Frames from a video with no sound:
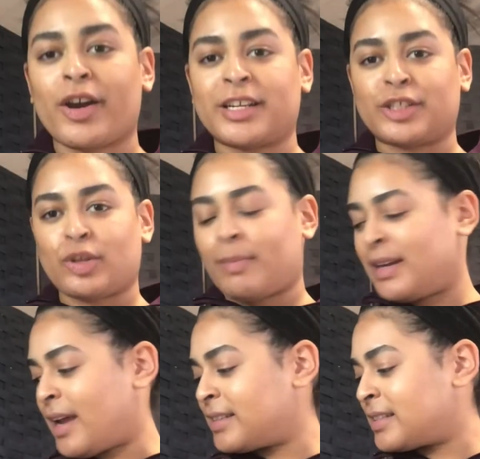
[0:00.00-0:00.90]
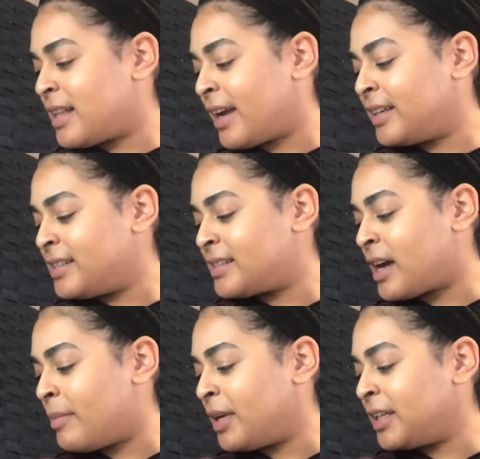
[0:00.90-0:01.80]
right, so my next client is
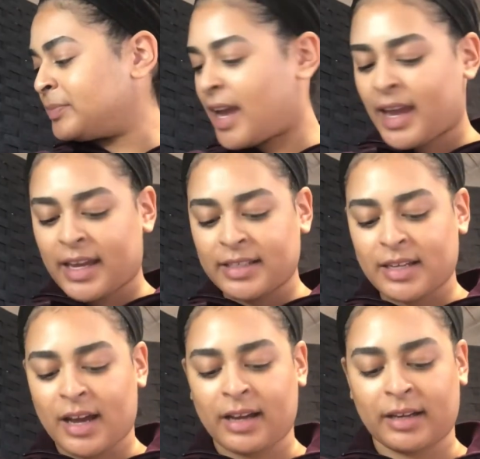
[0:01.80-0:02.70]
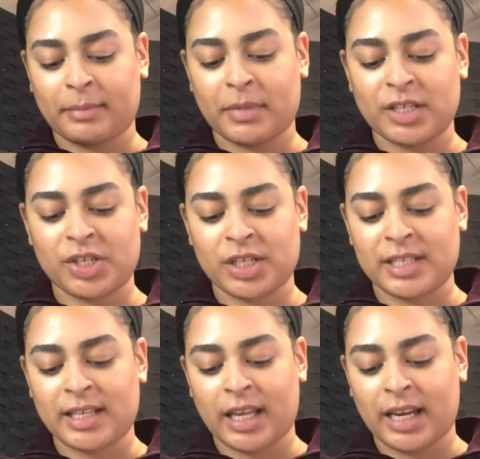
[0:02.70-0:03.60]
coming and
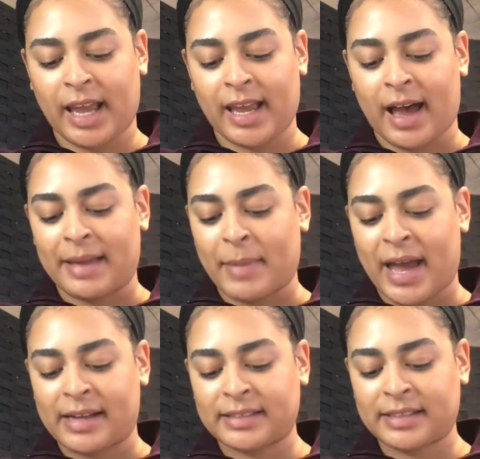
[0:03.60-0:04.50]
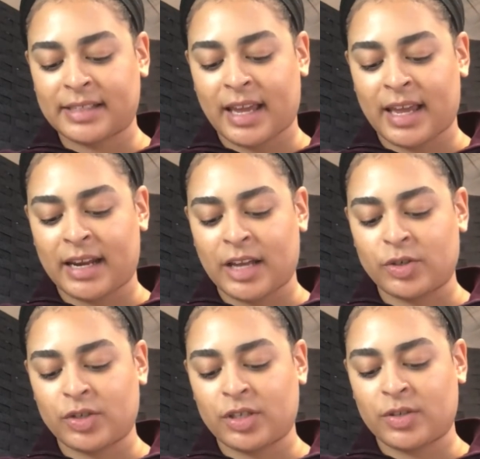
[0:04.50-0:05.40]
she's getting an eye mask, and I
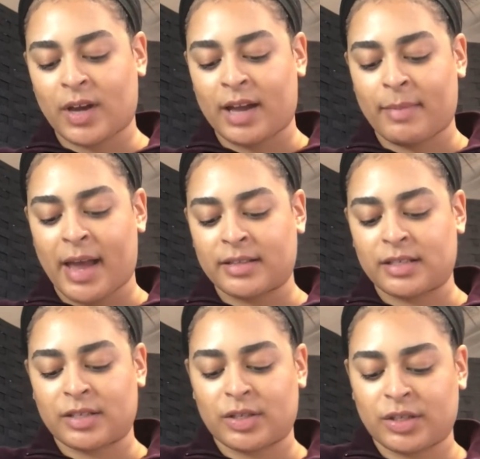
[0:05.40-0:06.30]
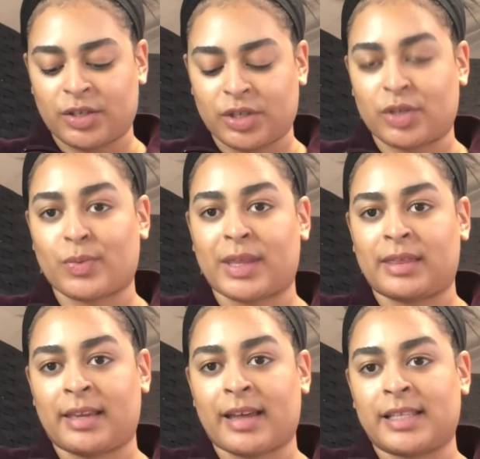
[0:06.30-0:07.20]
usually do eye masks just with
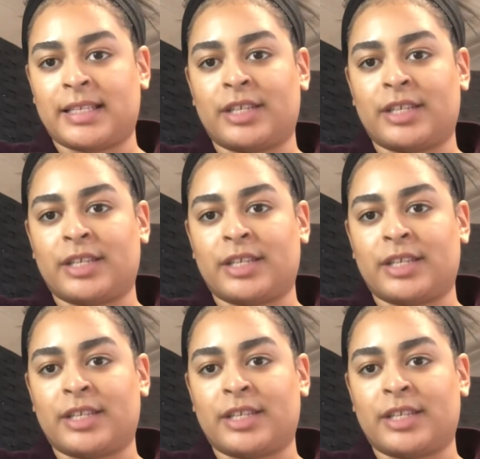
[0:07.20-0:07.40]
the LED